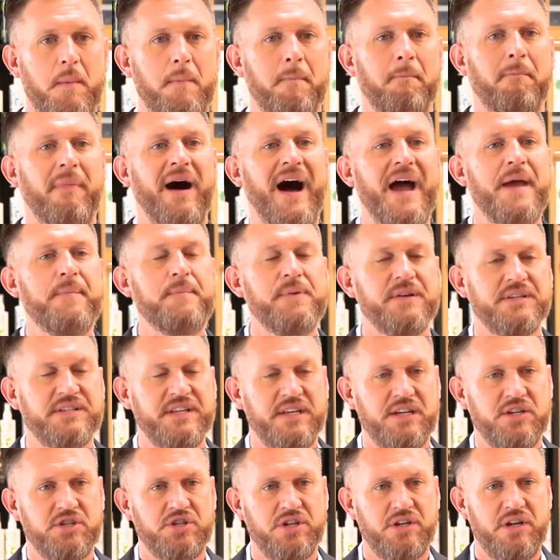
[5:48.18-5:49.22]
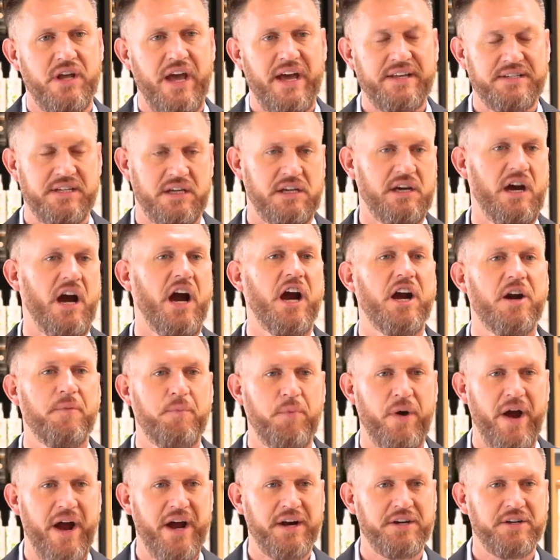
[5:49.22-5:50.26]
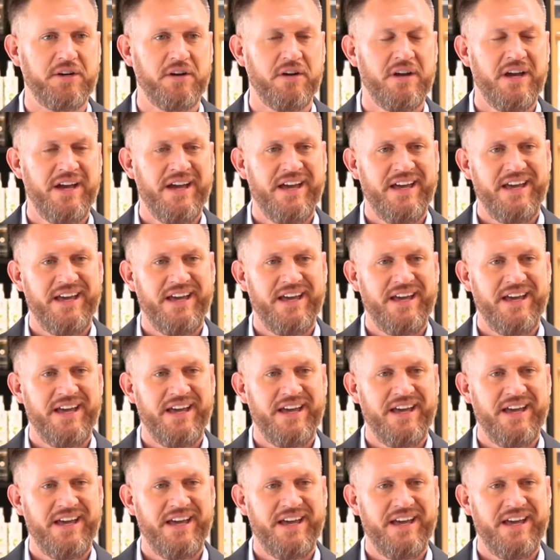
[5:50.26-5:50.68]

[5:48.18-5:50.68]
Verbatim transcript: My position as a chiropractor